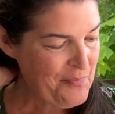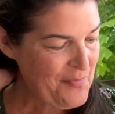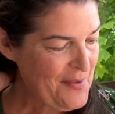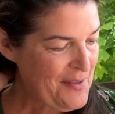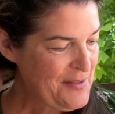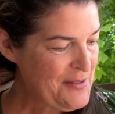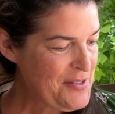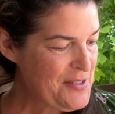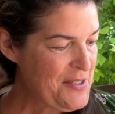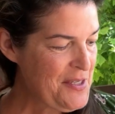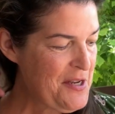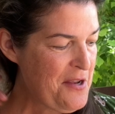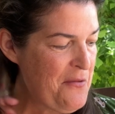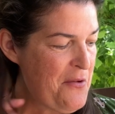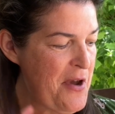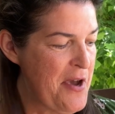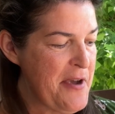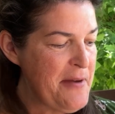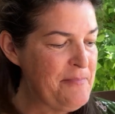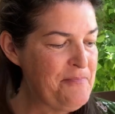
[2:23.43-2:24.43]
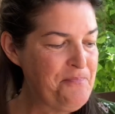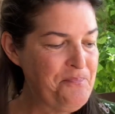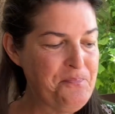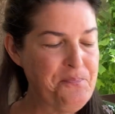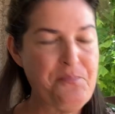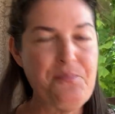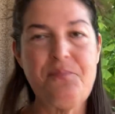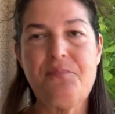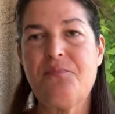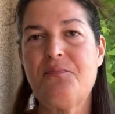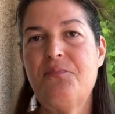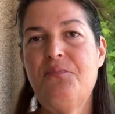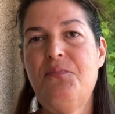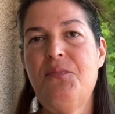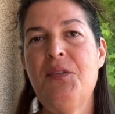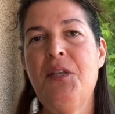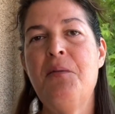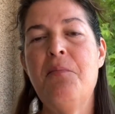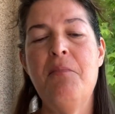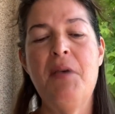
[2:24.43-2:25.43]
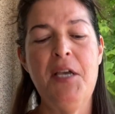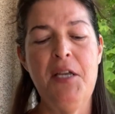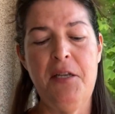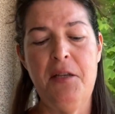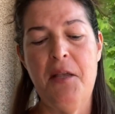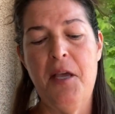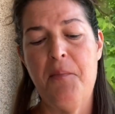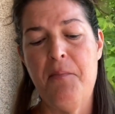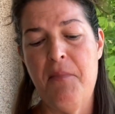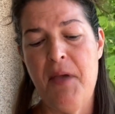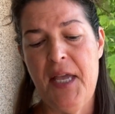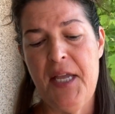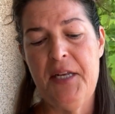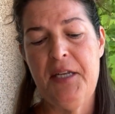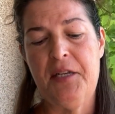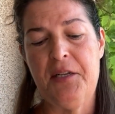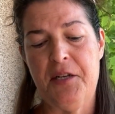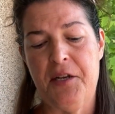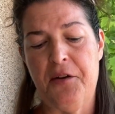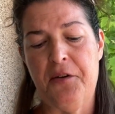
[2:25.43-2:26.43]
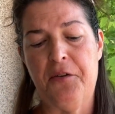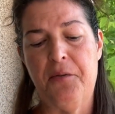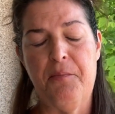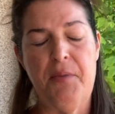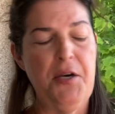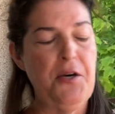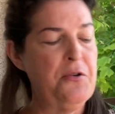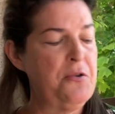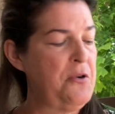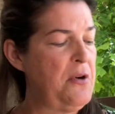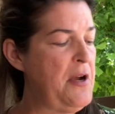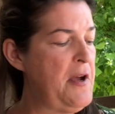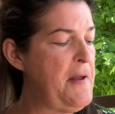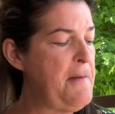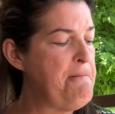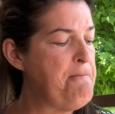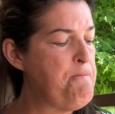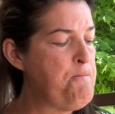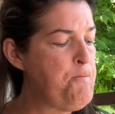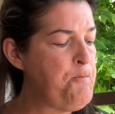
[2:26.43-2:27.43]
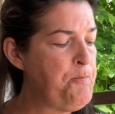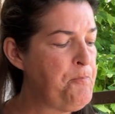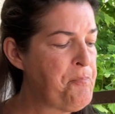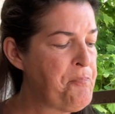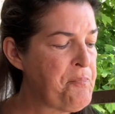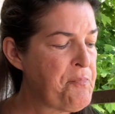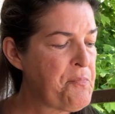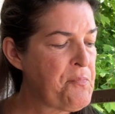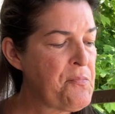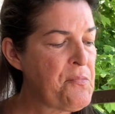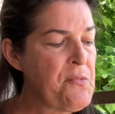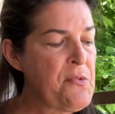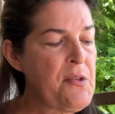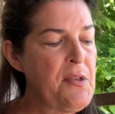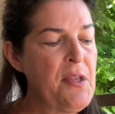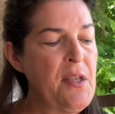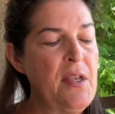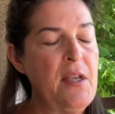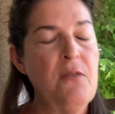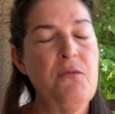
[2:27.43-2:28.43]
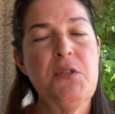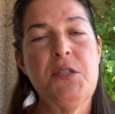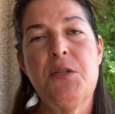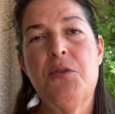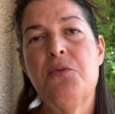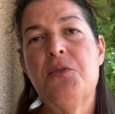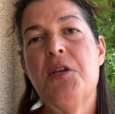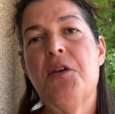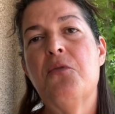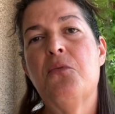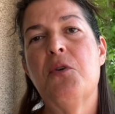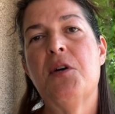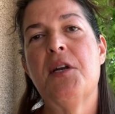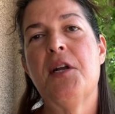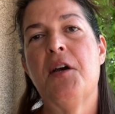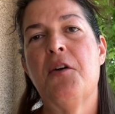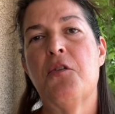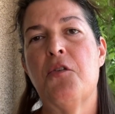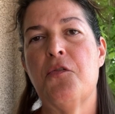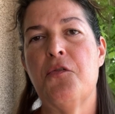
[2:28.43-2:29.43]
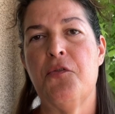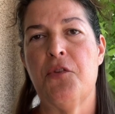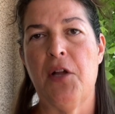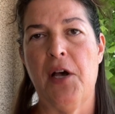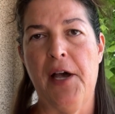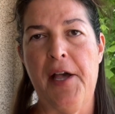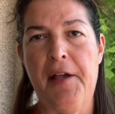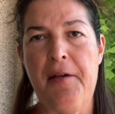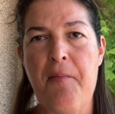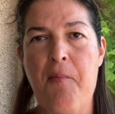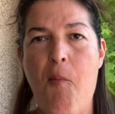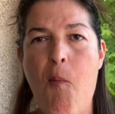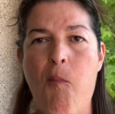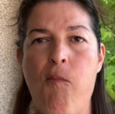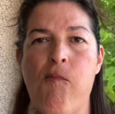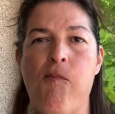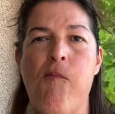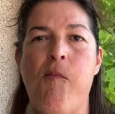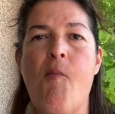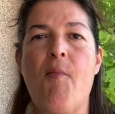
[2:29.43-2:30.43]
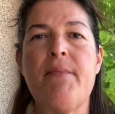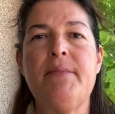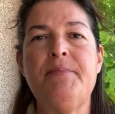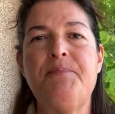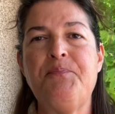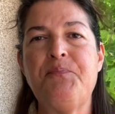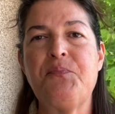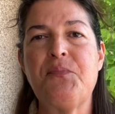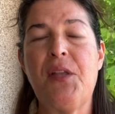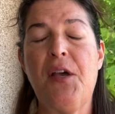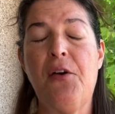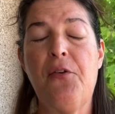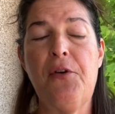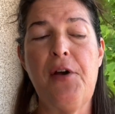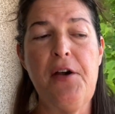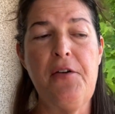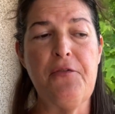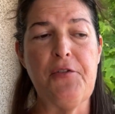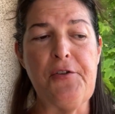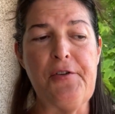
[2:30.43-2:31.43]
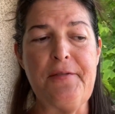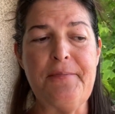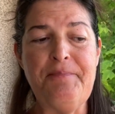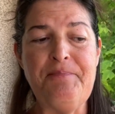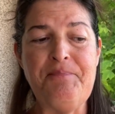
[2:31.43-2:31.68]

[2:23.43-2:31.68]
So anyway, I made it here to Belgrade. It was only a 1-hour flight. However,